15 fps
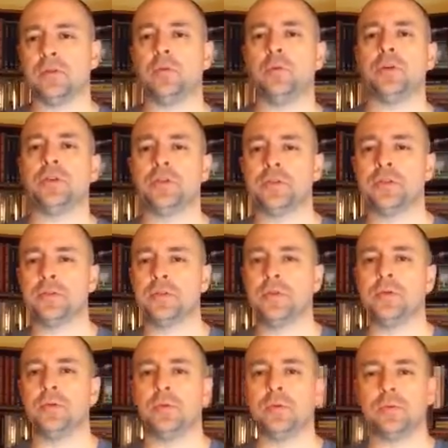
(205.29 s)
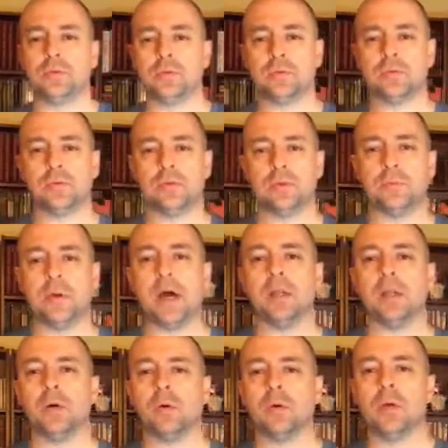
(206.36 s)
good wishes to
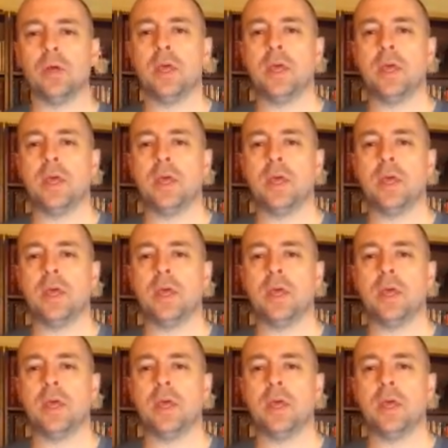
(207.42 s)
Milo,